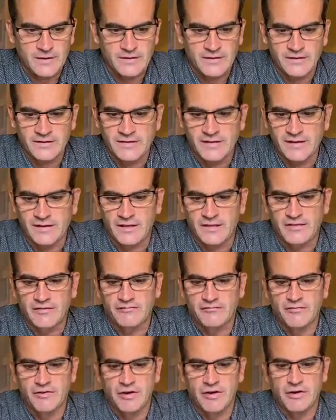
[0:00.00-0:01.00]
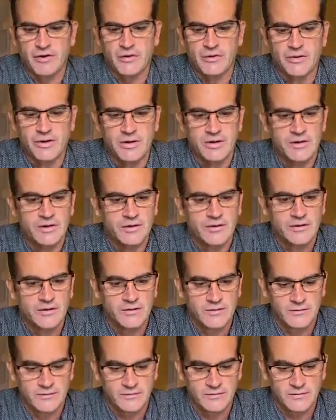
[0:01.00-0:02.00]
does he throw
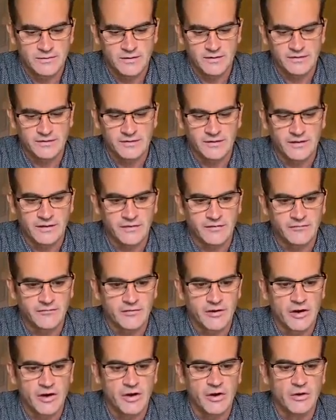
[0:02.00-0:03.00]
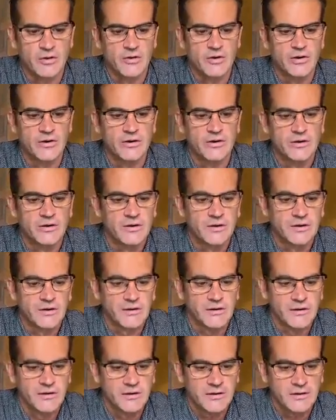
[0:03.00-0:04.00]
does he throw
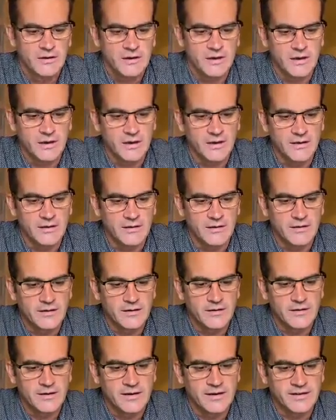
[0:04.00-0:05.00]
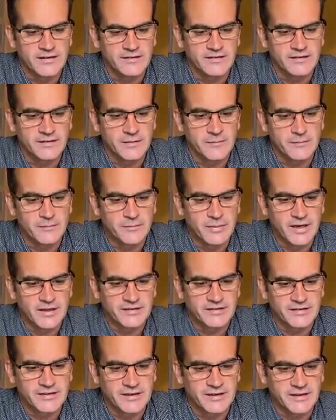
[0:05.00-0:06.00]
uh, his
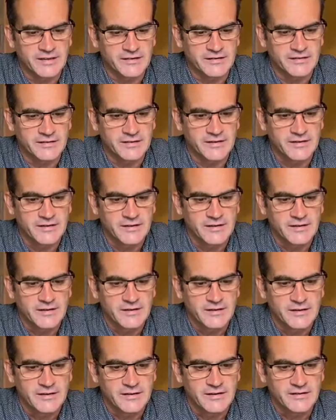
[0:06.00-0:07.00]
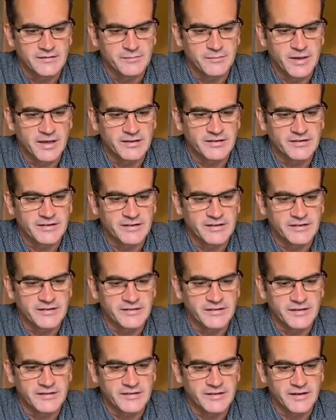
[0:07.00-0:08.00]
bus keys his bus
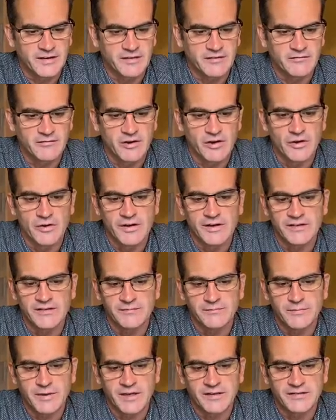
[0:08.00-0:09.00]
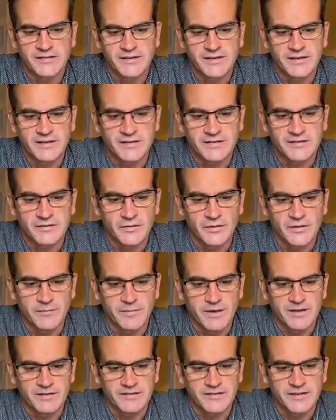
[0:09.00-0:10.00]
keys does he throw his bus keys or the
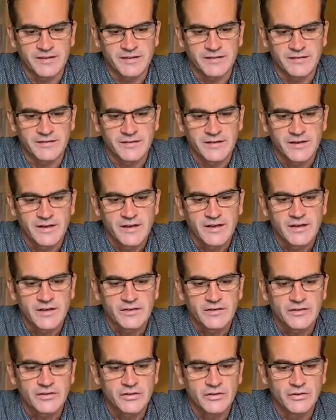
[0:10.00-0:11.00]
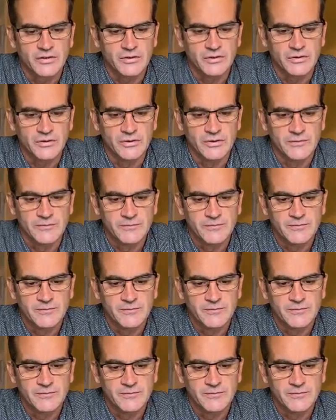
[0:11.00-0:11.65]
bus keys to